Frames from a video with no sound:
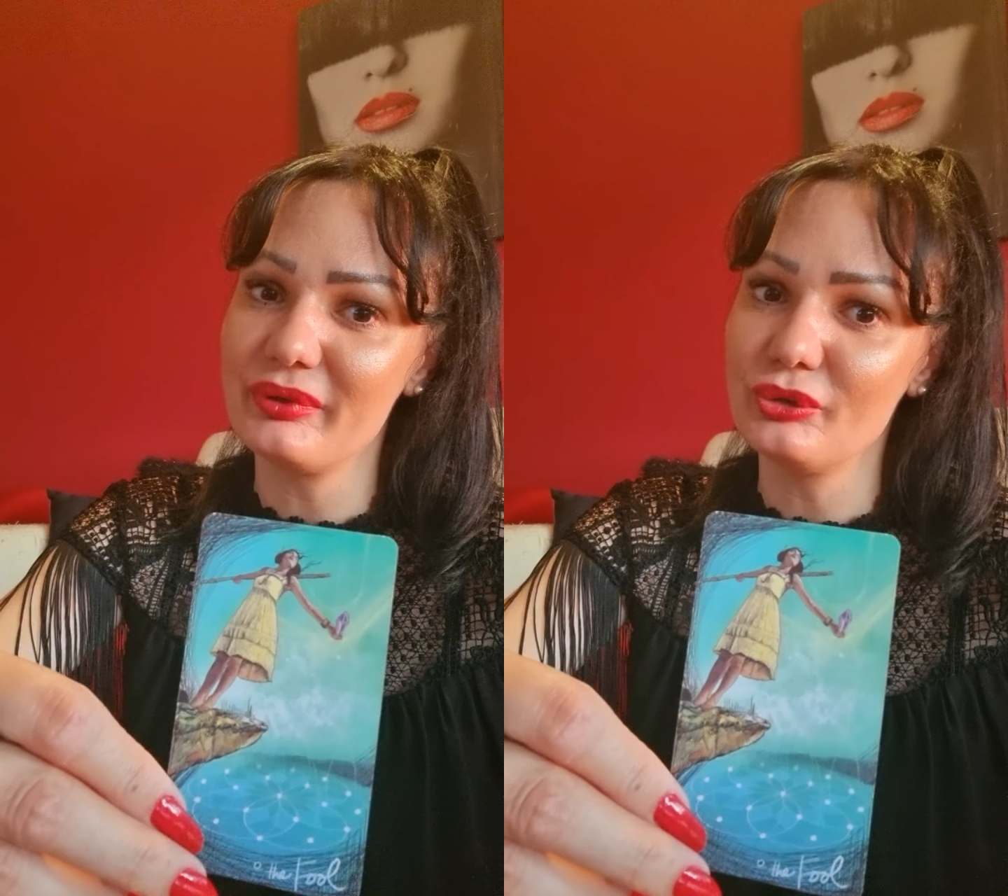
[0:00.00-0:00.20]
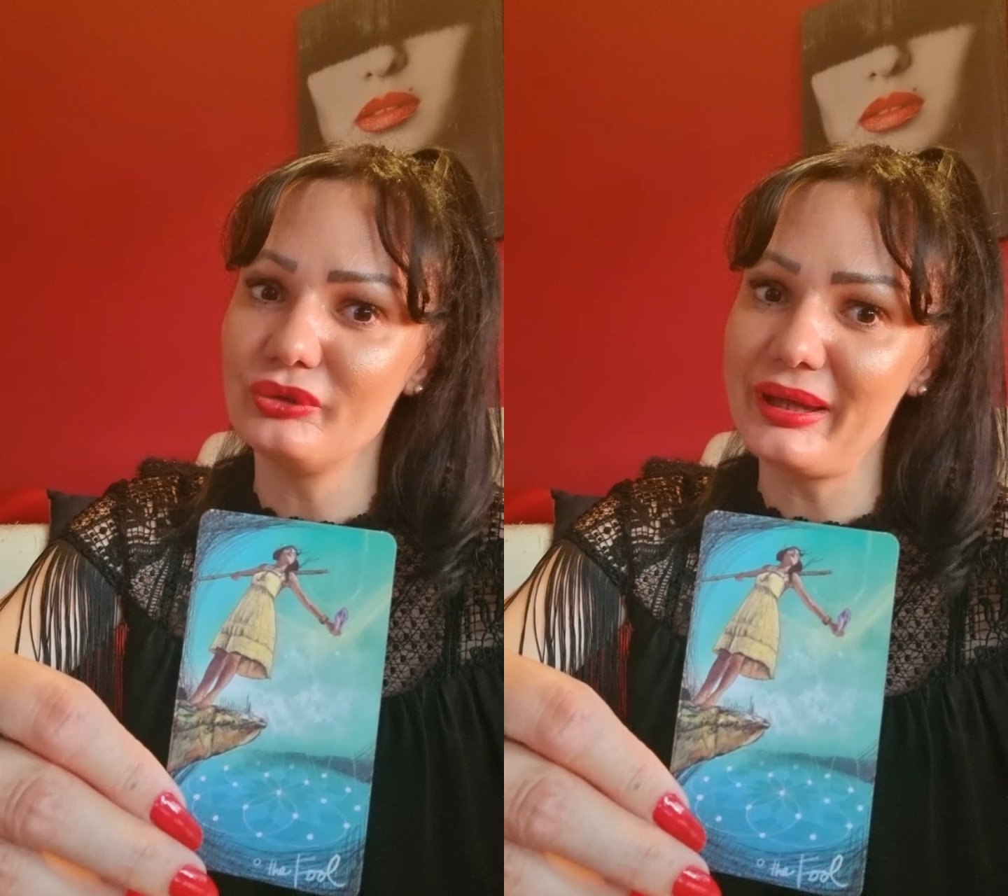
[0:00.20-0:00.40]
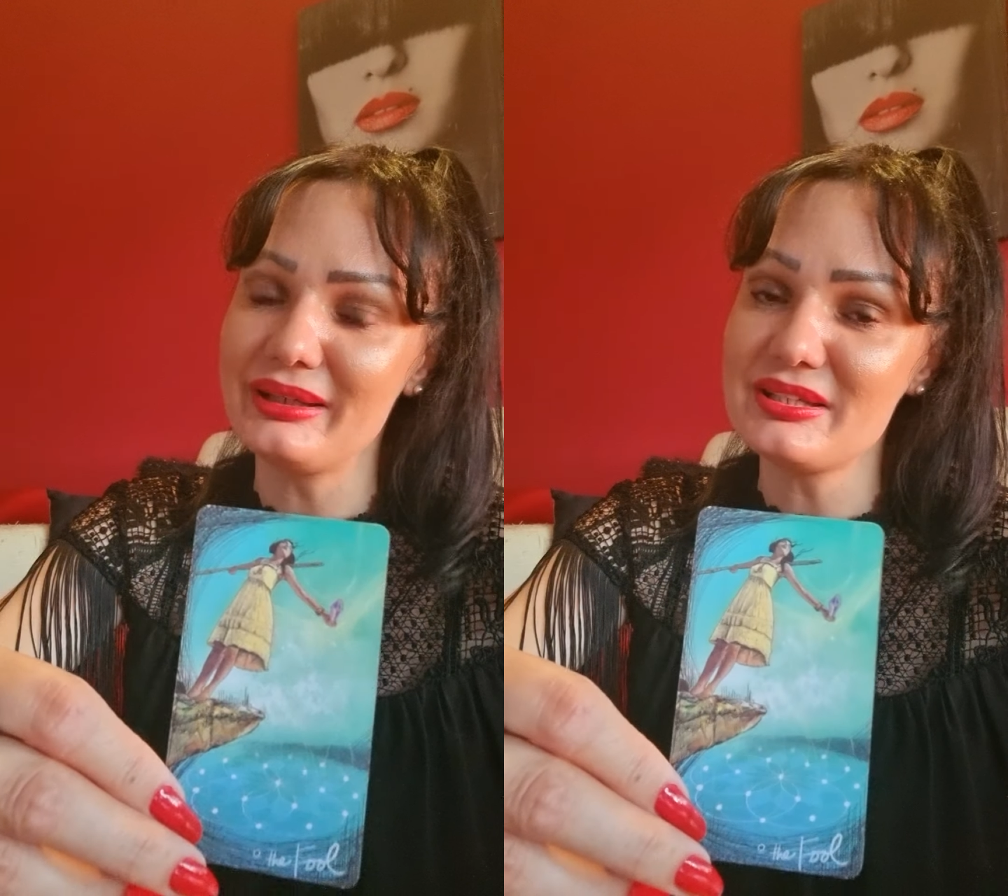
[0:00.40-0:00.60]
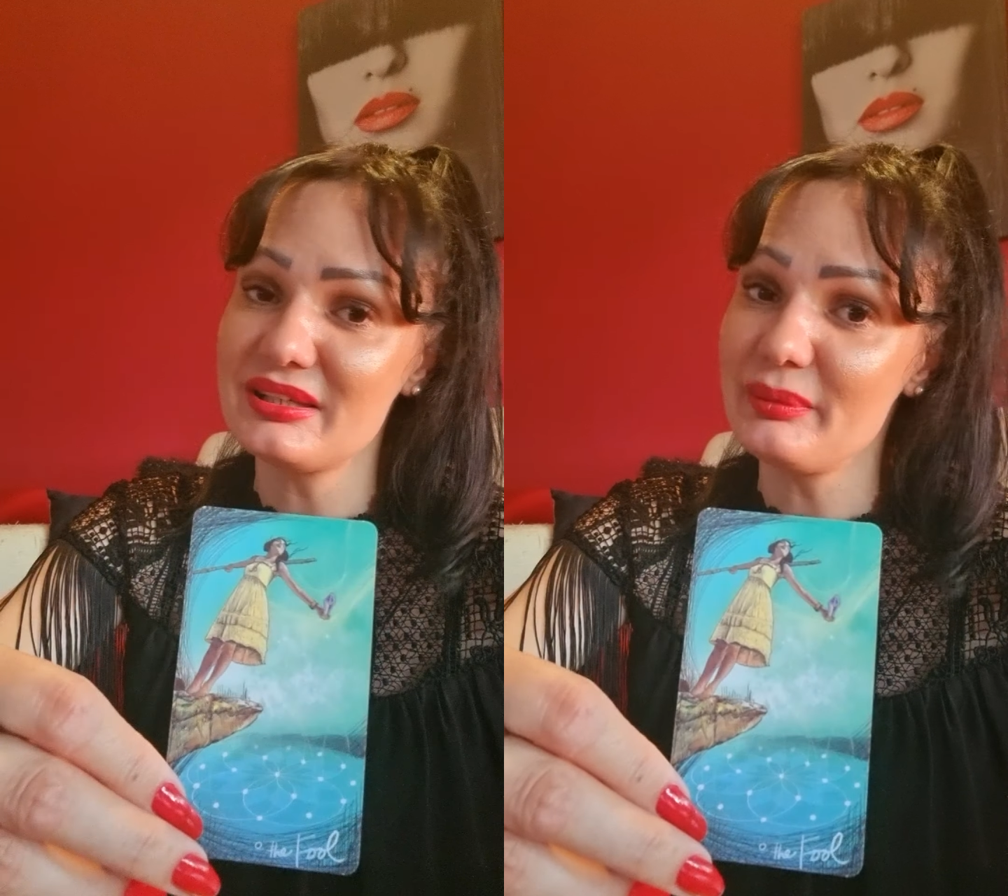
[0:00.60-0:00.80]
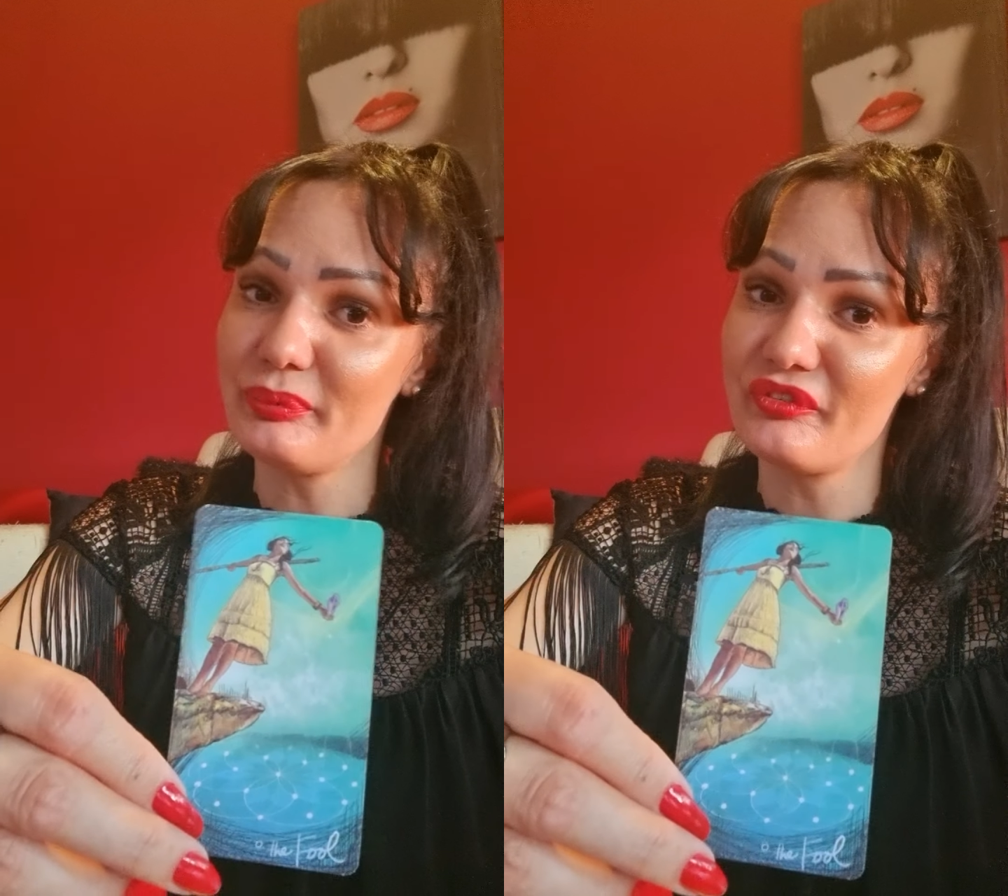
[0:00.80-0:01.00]
uh, to take
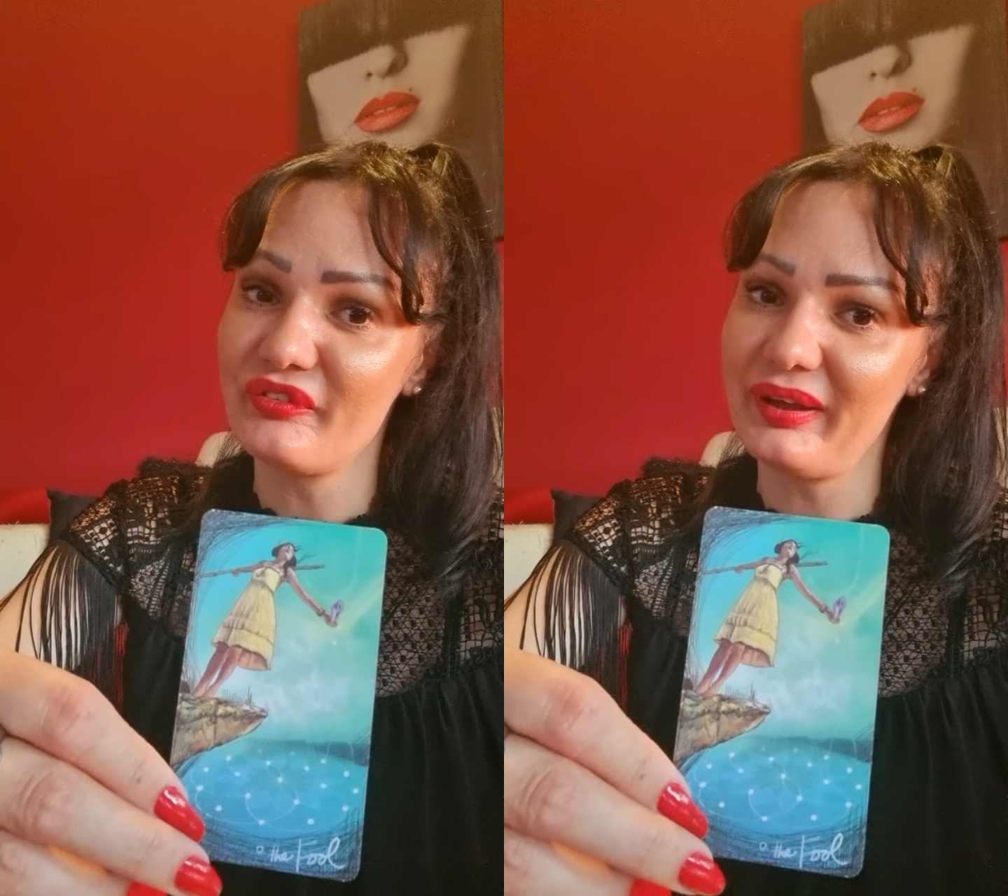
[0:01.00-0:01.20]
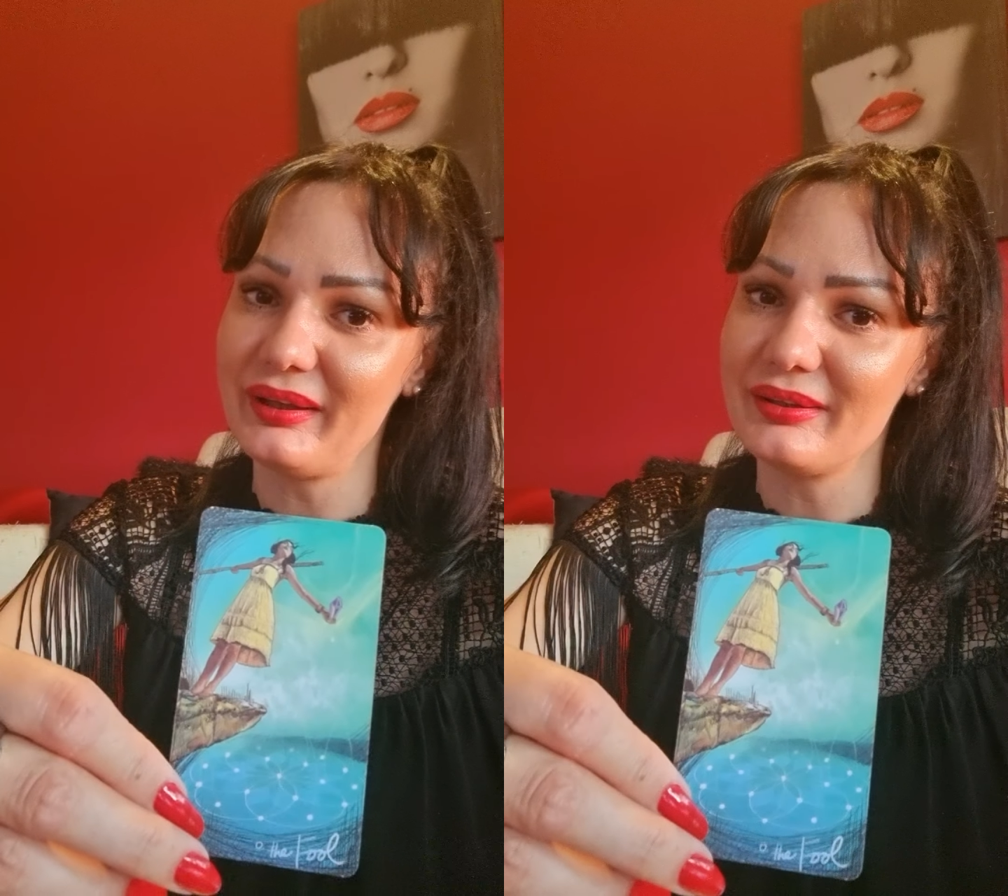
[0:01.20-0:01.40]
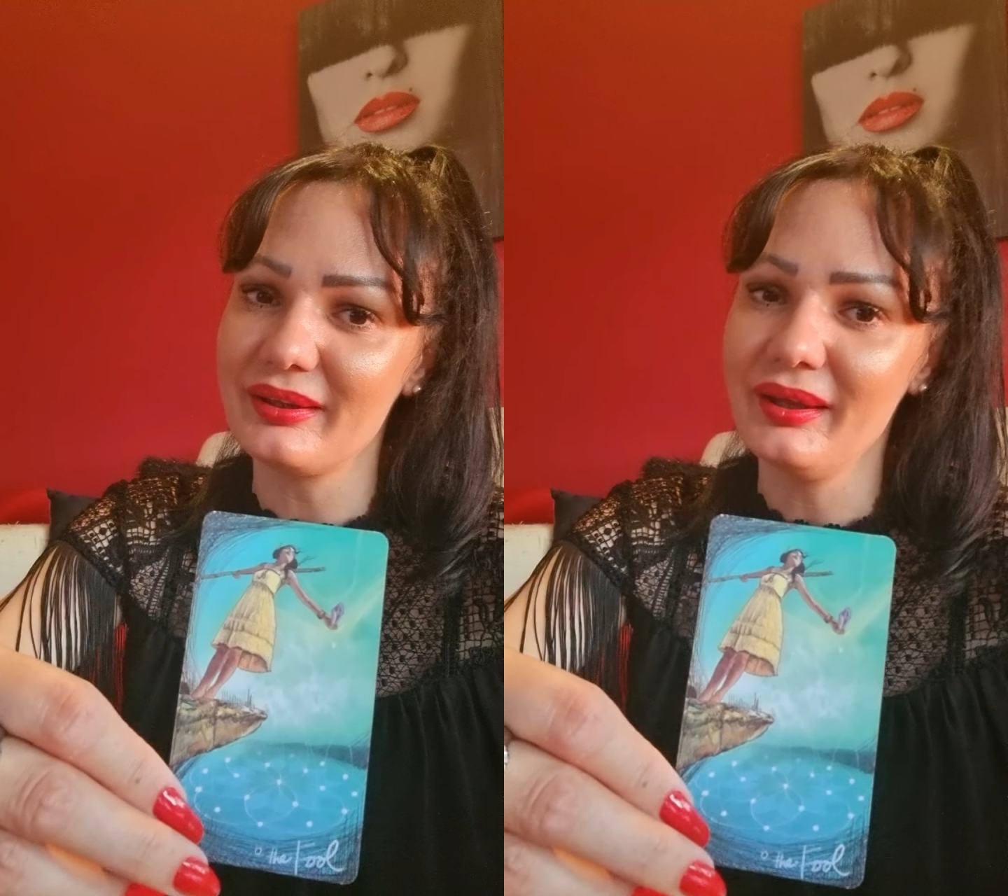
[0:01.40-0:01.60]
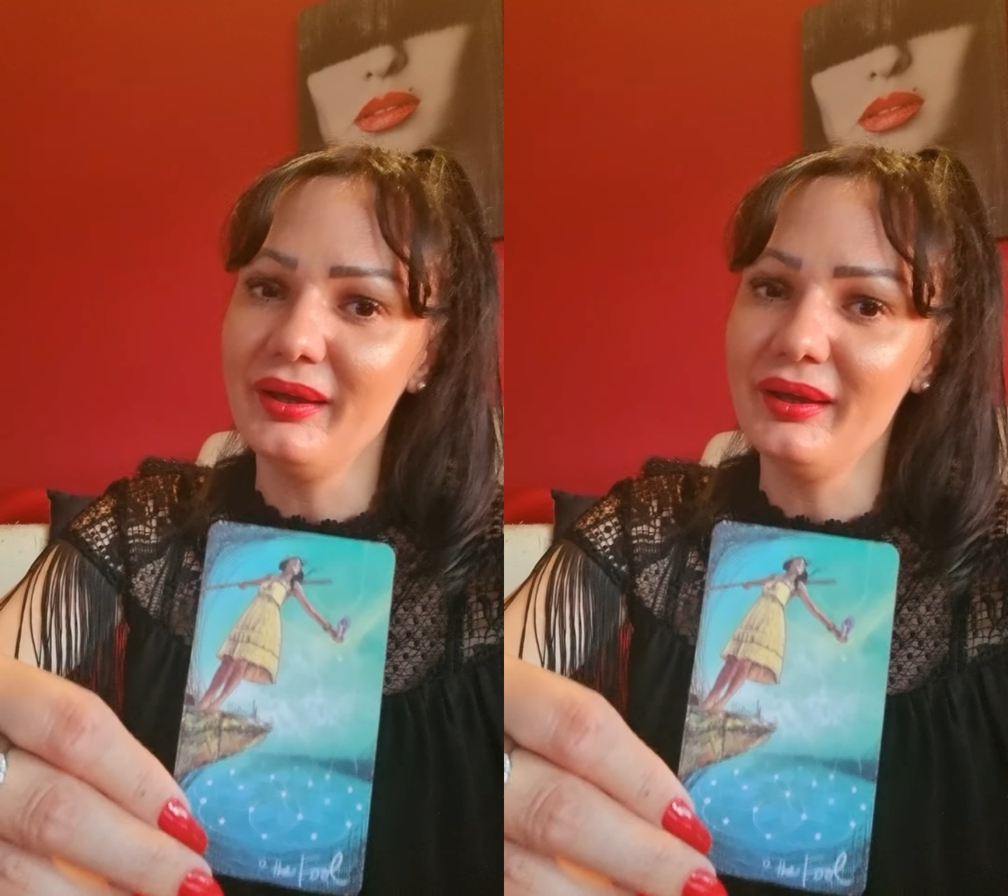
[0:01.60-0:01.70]
this leap of faith.